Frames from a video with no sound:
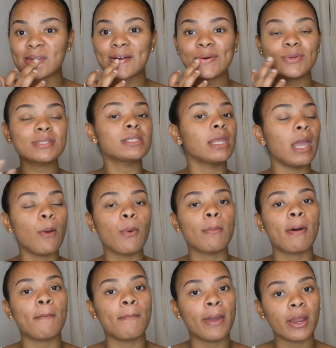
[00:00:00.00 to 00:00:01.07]
I was late when
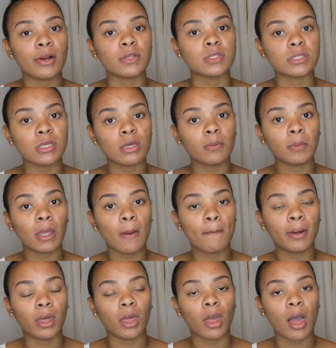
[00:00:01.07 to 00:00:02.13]
my parents took me,
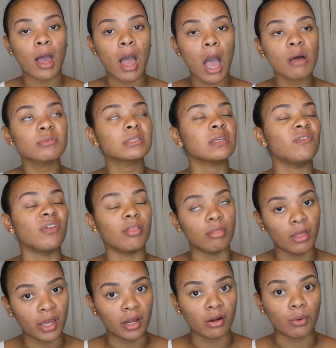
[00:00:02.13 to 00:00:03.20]
but I was even
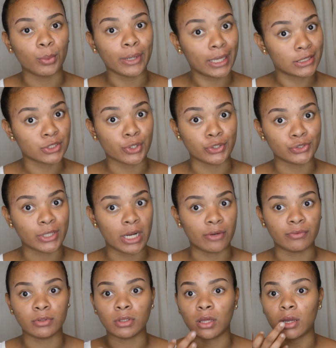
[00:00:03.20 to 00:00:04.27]
later when I started
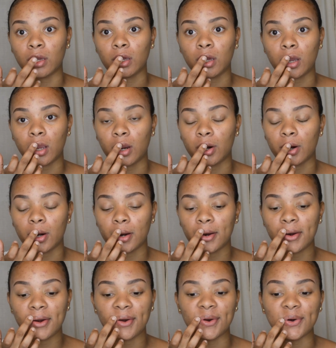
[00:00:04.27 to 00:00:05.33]
driving. Like,
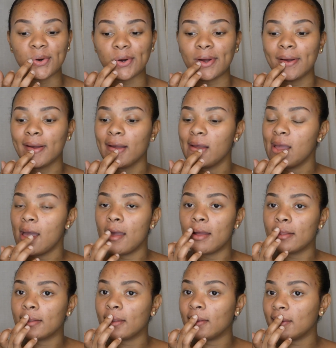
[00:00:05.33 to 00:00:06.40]
girl.
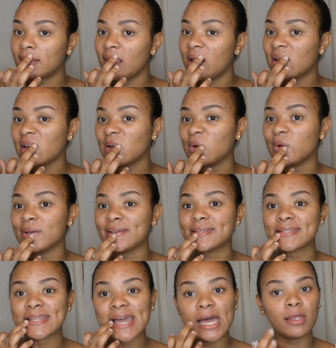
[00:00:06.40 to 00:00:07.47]
The only thing I
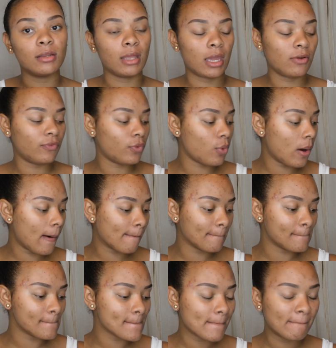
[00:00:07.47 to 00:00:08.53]
was not late for
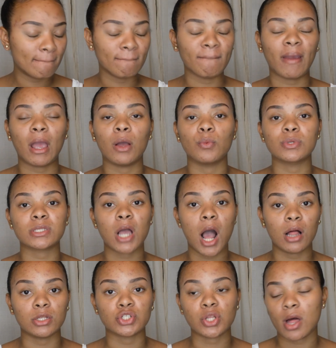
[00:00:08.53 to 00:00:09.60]
was
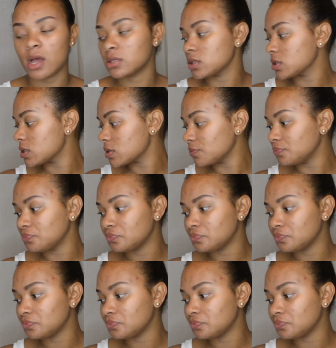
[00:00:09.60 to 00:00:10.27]
college classes.